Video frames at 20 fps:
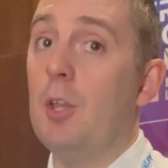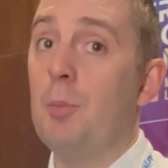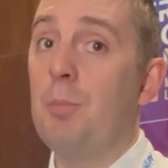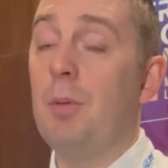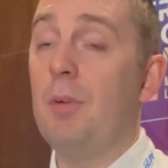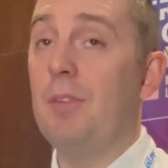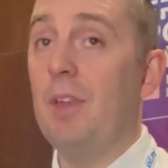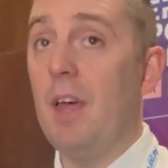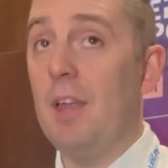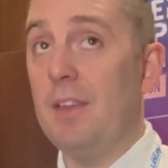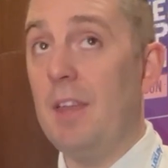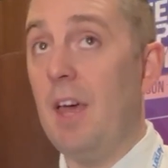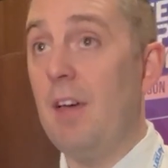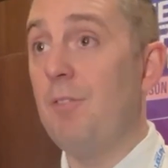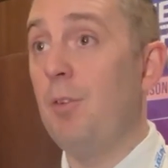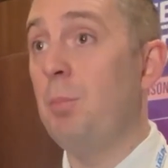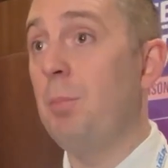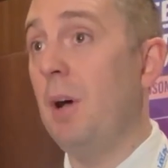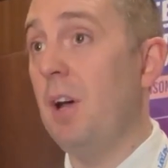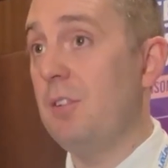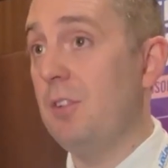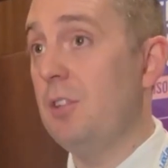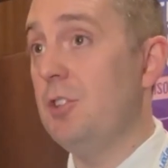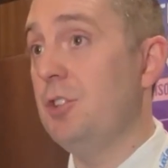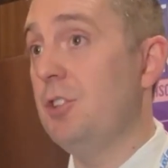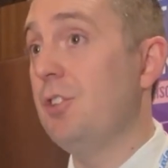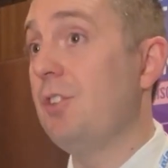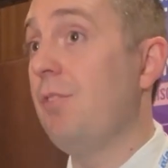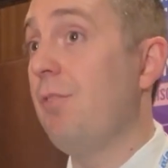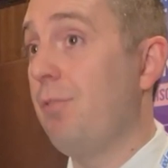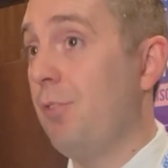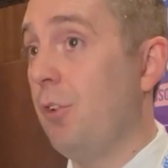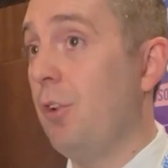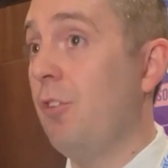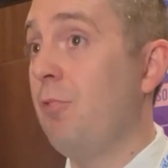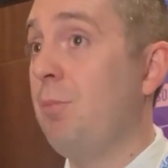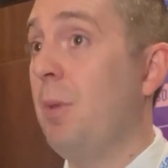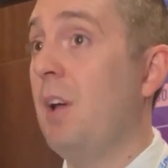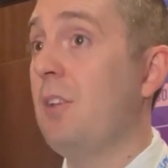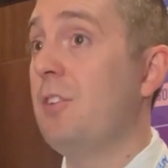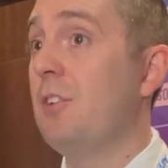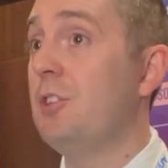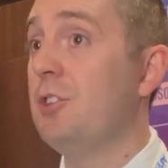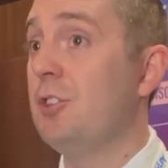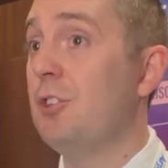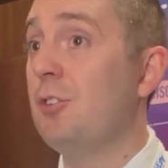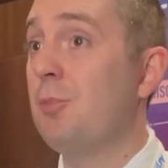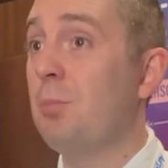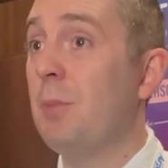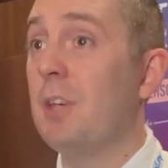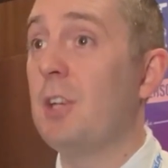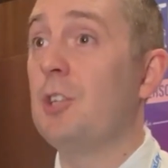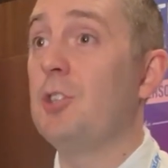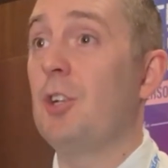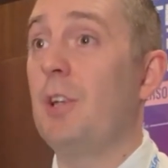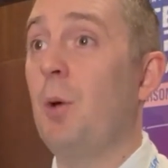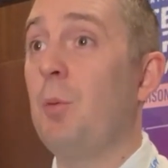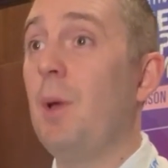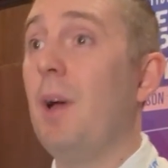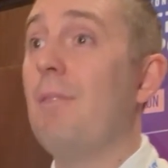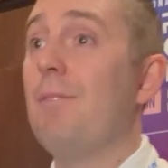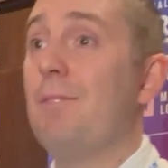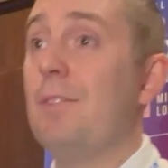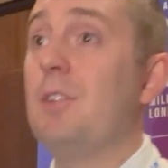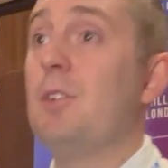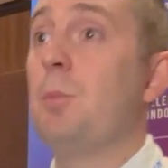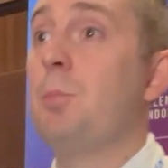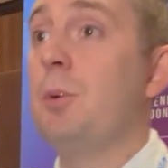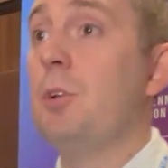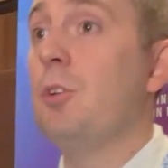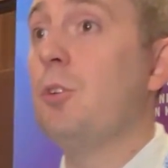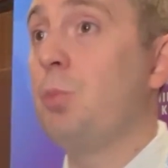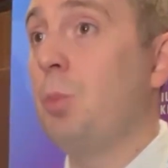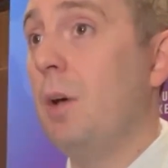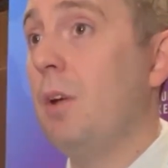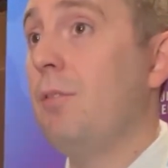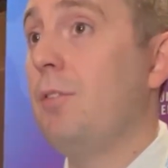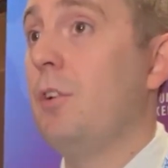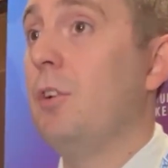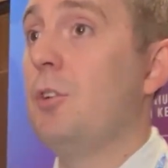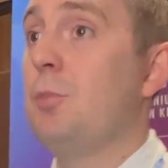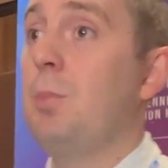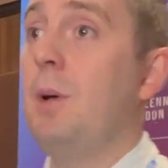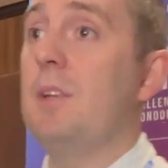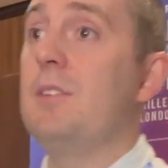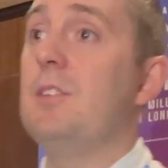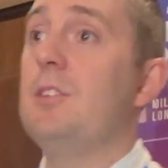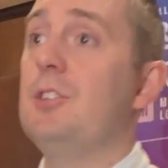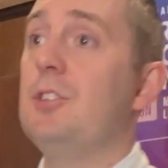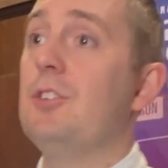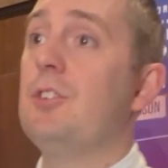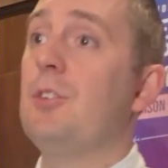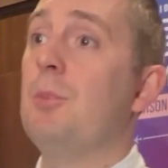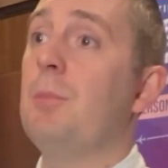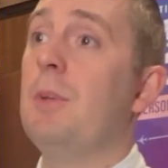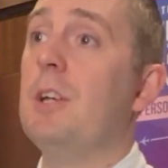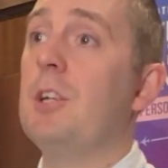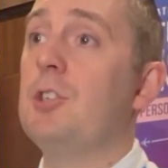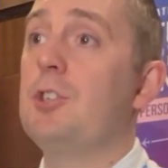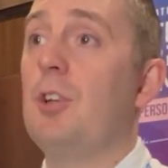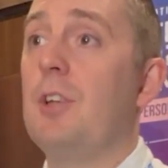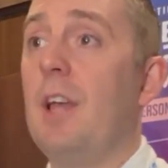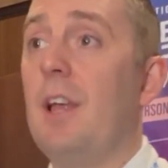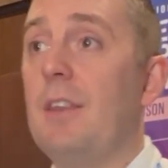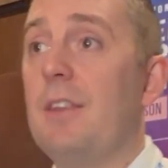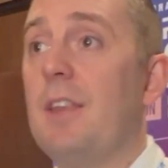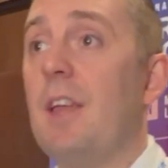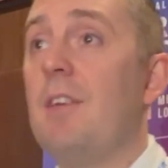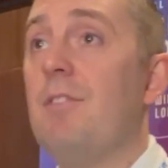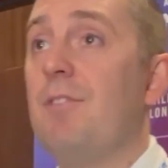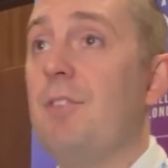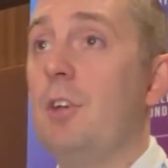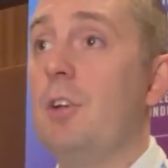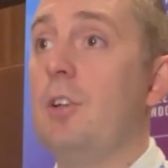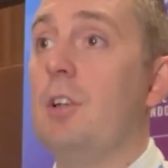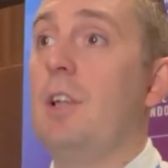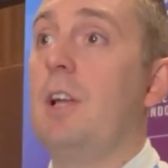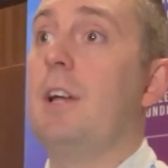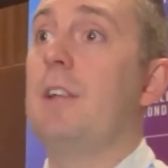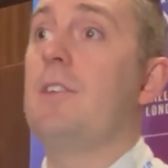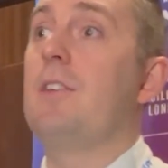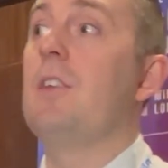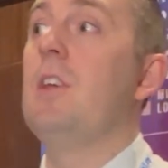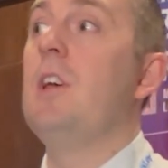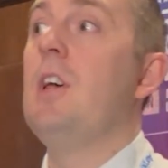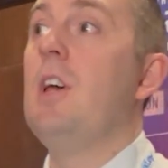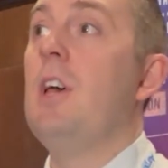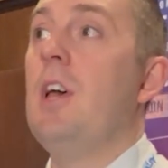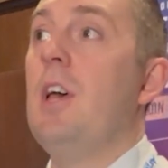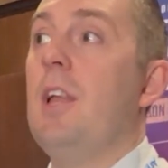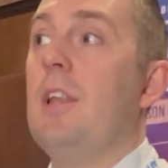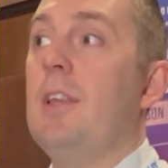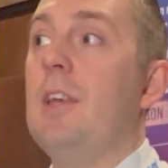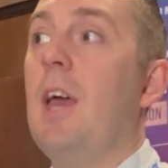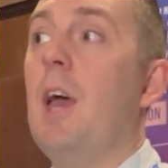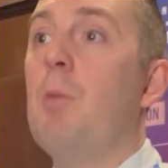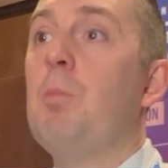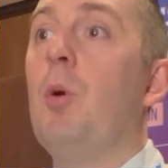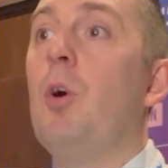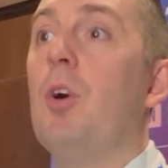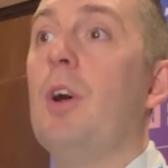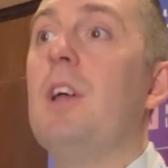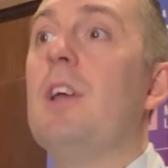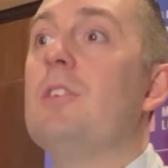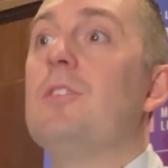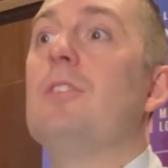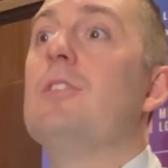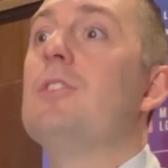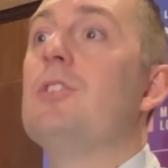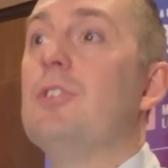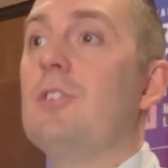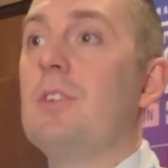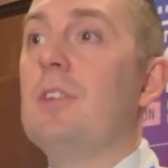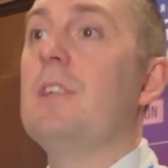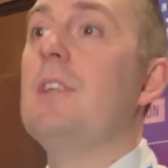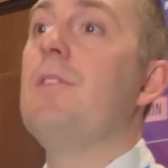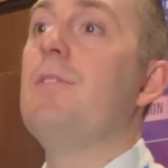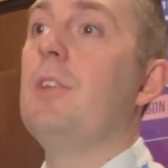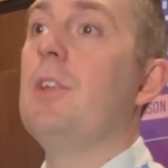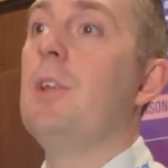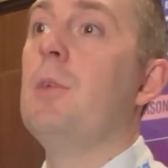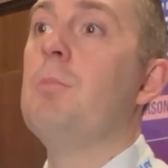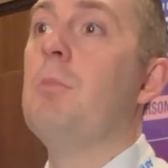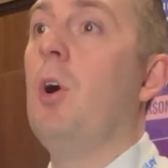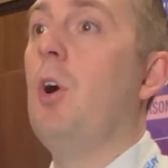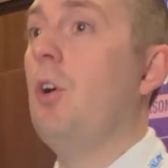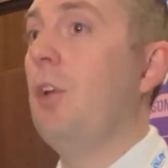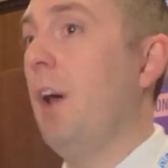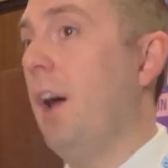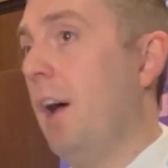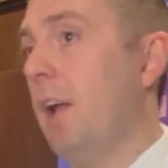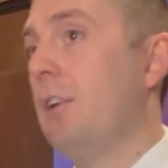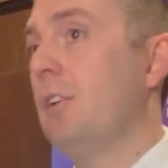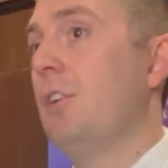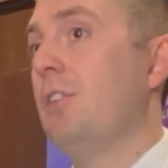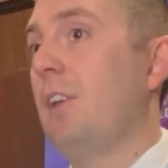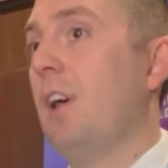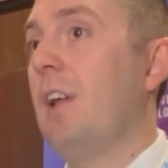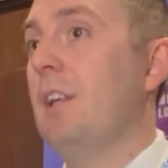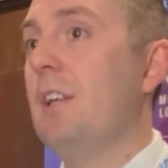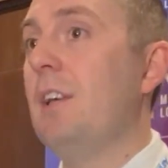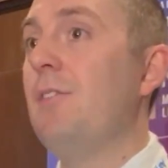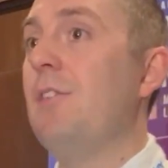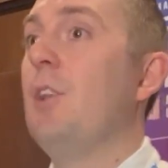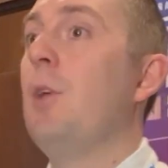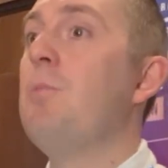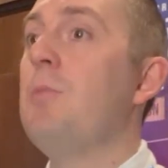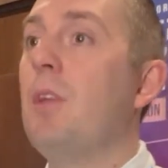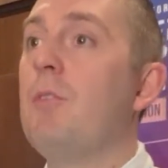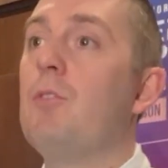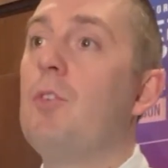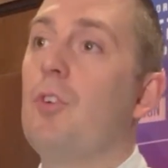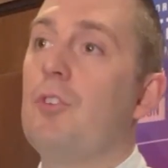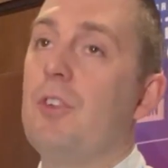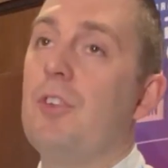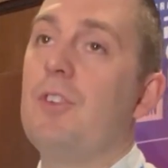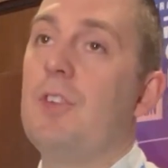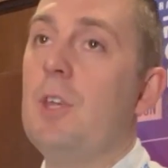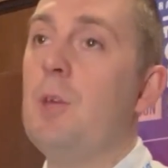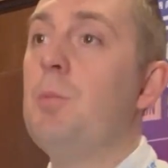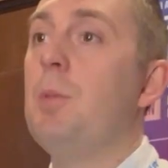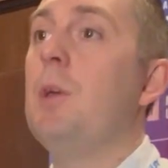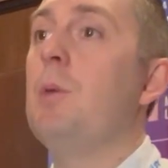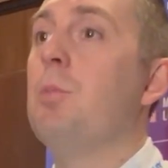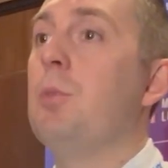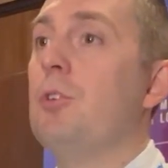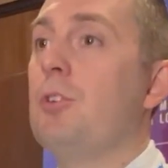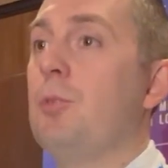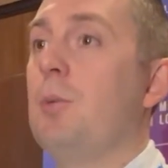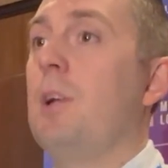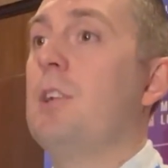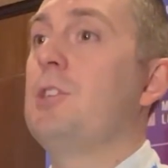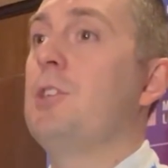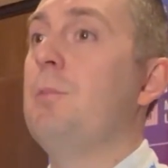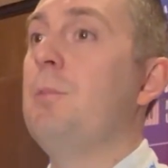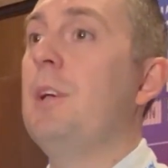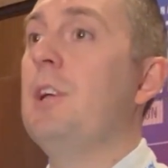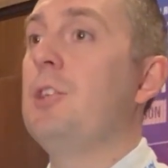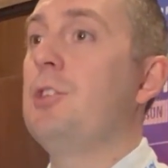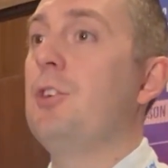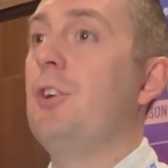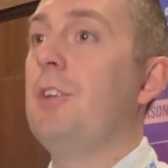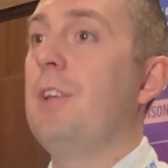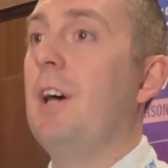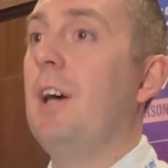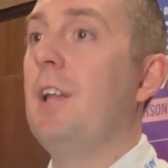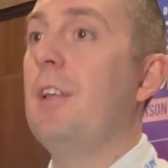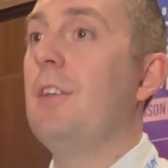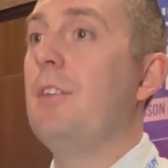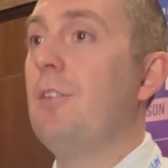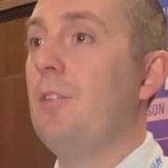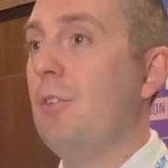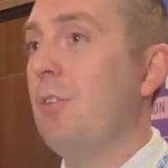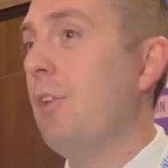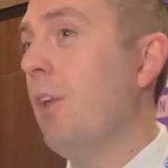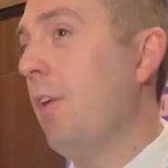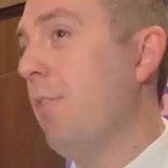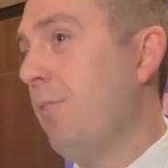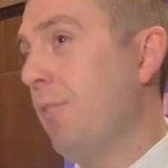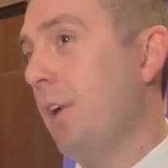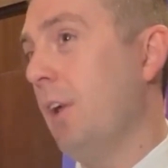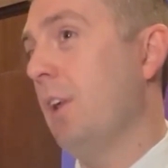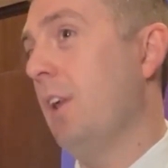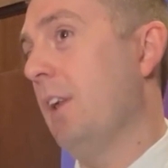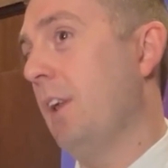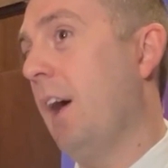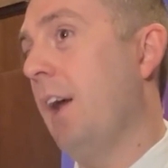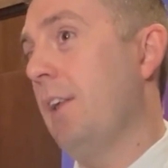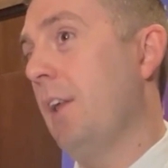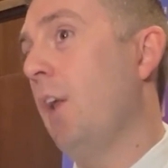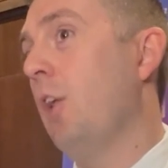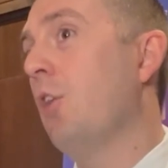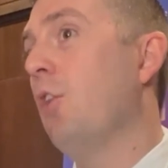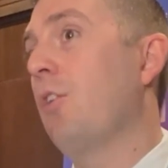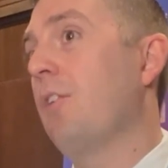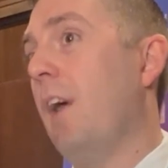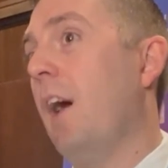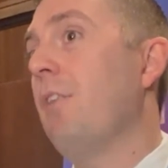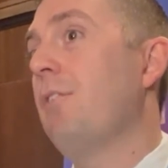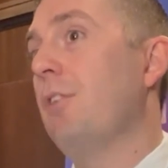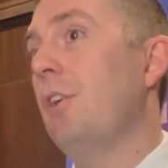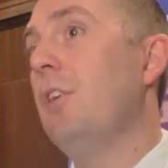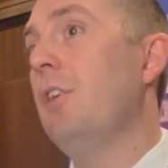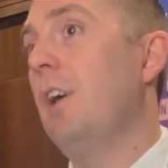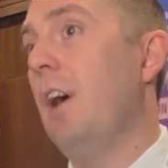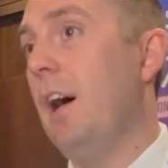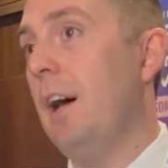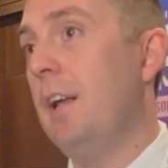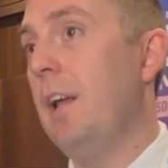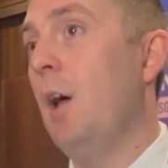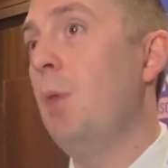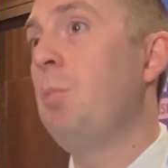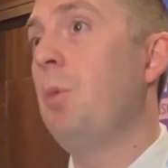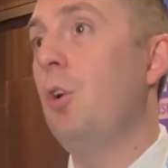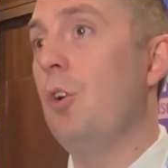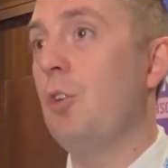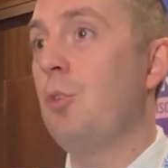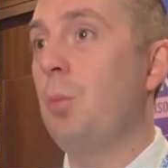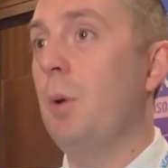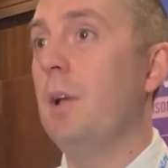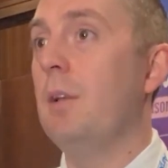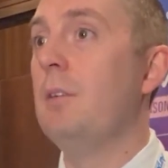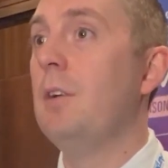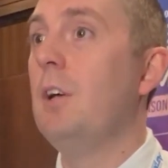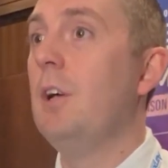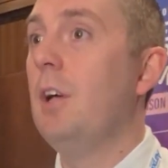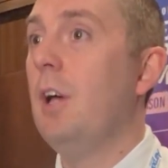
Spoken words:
they're there for passengers, in front of passengers, making sure that we have visible as well for those passengers to make sure that they feel that the airport isn't just leaving them or the handlers aren't leaving them. They've got to see people to actually make sure that they're feeling like they're looked after at an airport as well.